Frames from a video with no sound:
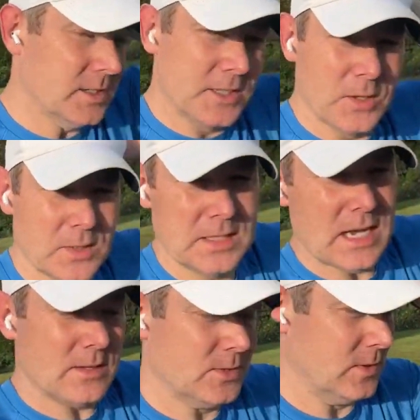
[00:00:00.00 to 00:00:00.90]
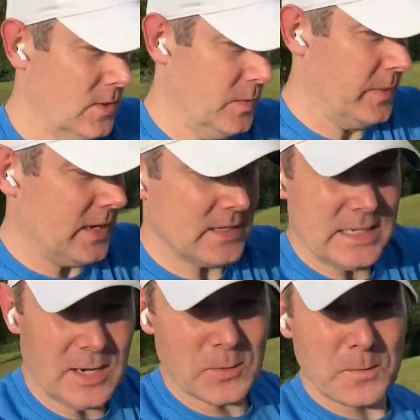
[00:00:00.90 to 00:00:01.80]
slow it down so I don't pass
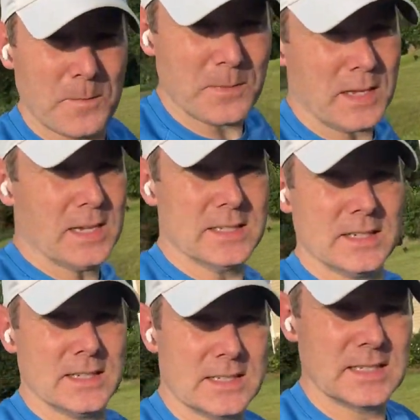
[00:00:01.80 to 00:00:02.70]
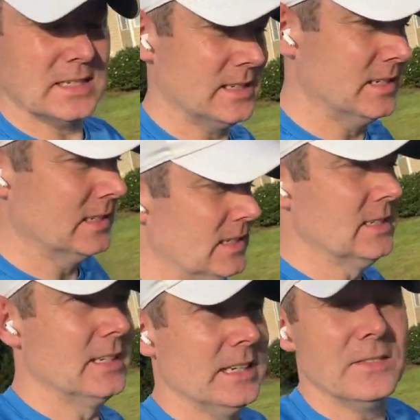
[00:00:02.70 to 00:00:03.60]
out because it is.
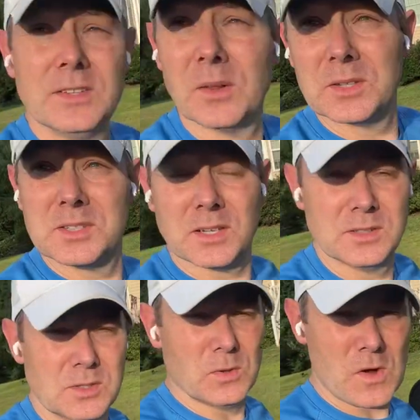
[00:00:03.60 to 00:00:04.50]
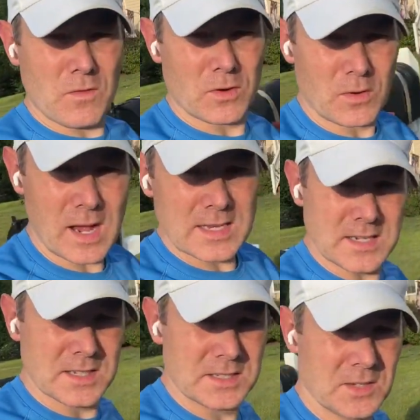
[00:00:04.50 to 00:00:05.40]
You know, the sun's going over the horizon.
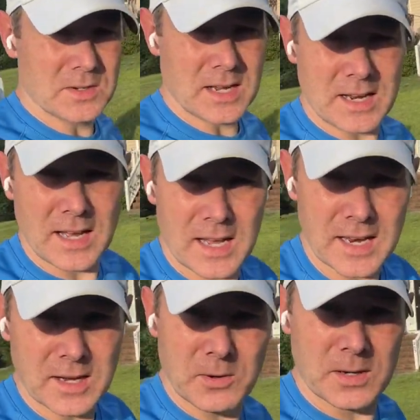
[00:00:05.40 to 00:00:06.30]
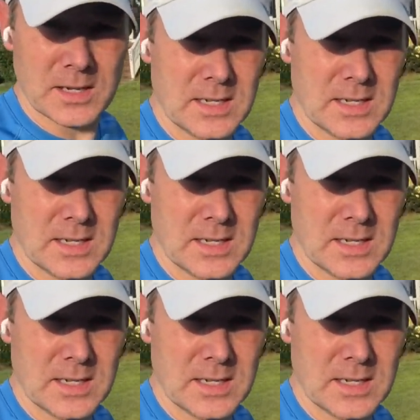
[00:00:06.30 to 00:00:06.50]
It's still kind of hot out.